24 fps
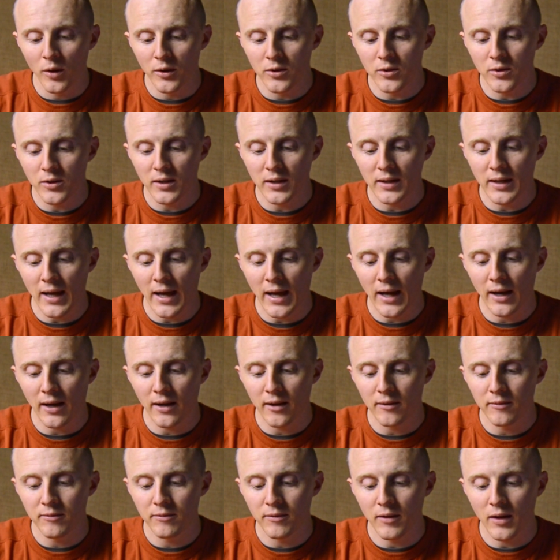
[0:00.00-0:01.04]
you can
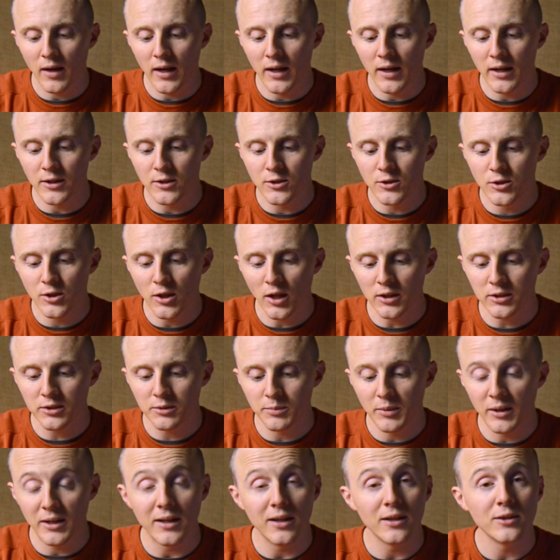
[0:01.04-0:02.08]
have an
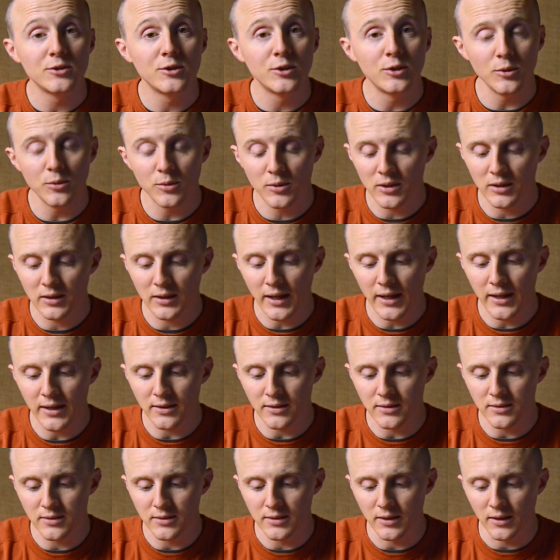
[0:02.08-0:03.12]
adjustment to the
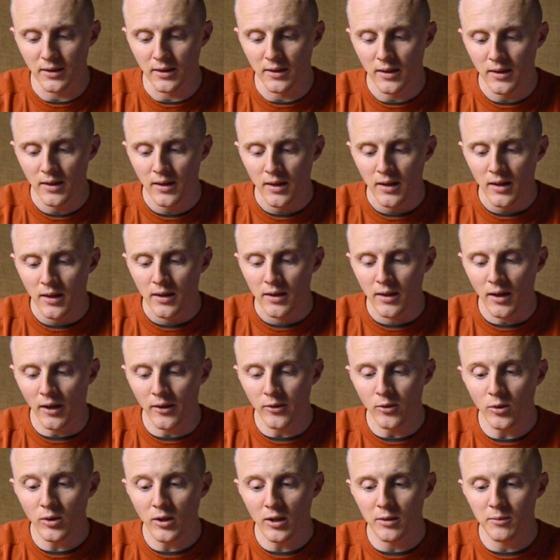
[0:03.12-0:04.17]
latency. Now
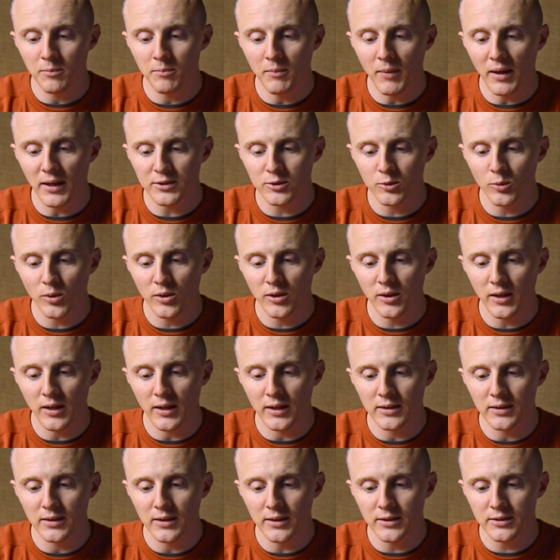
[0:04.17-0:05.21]
you can mess with it
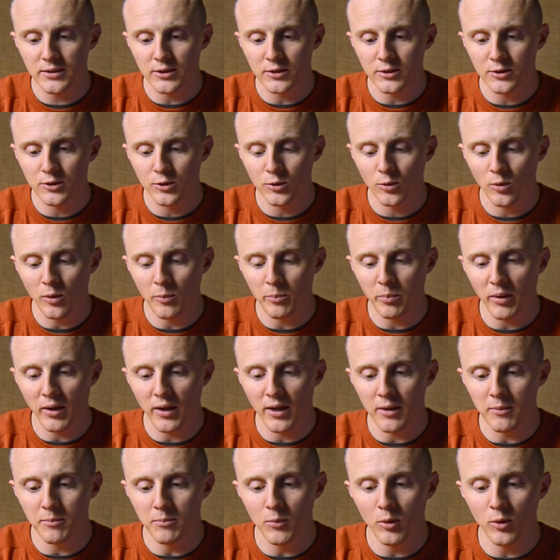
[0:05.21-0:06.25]
and listen to it, but
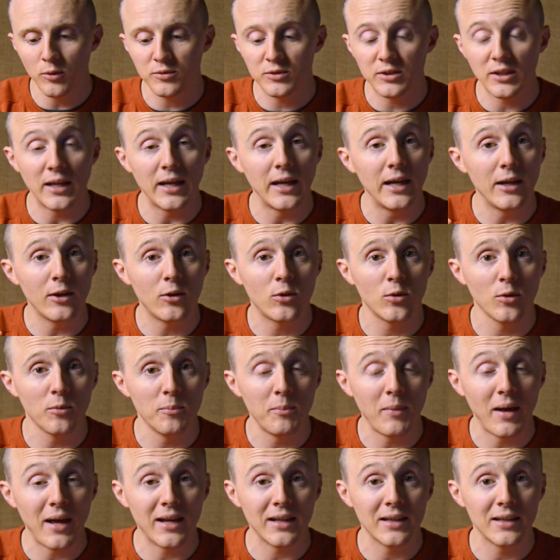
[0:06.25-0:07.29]
it moves it
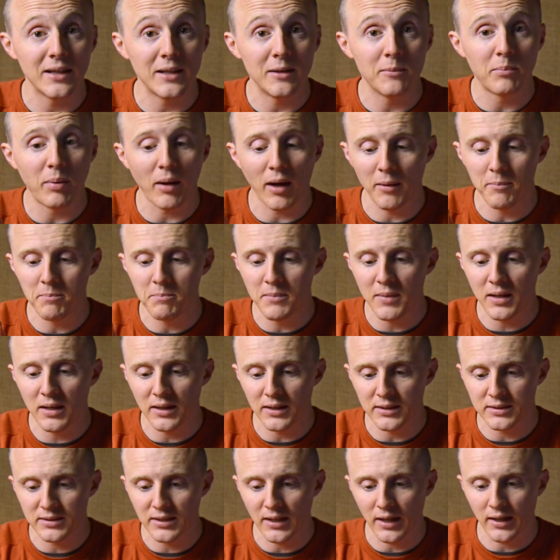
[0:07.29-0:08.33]
incrementally by
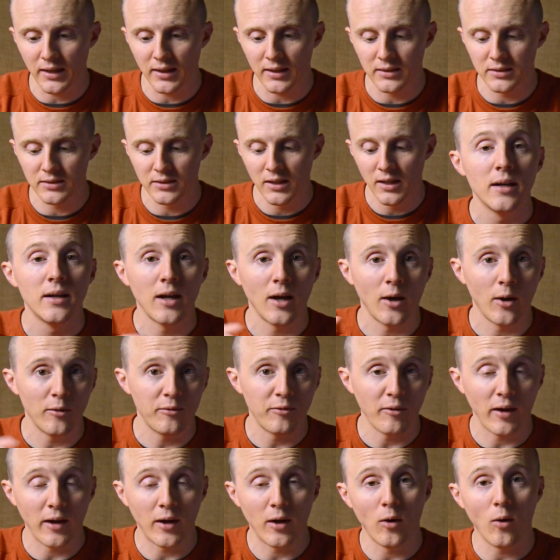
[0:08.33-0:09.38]
millisecond. Now if
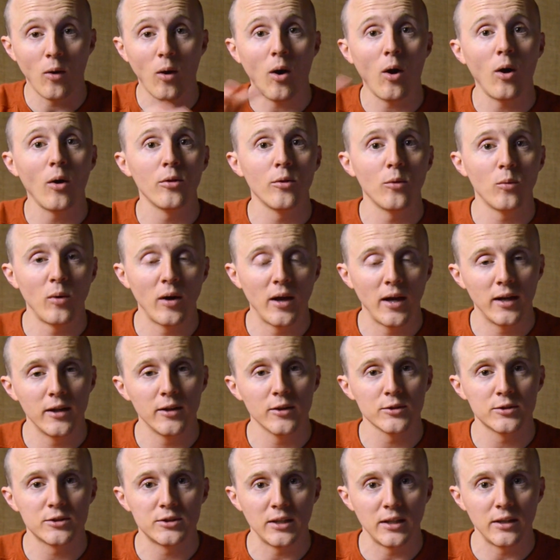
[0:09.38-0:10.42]
I go all the way,
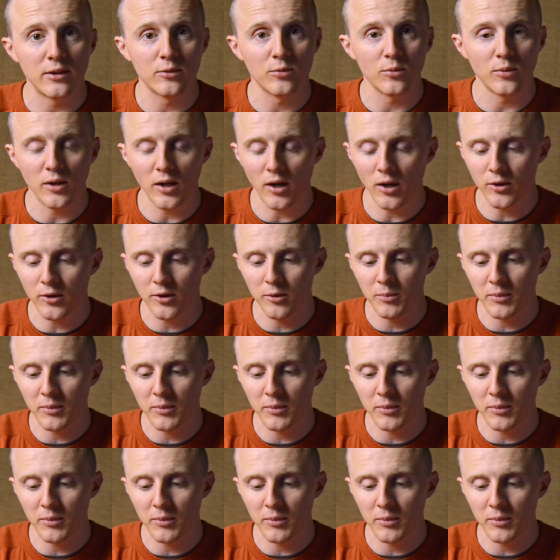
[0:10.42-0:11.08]
you'll see 300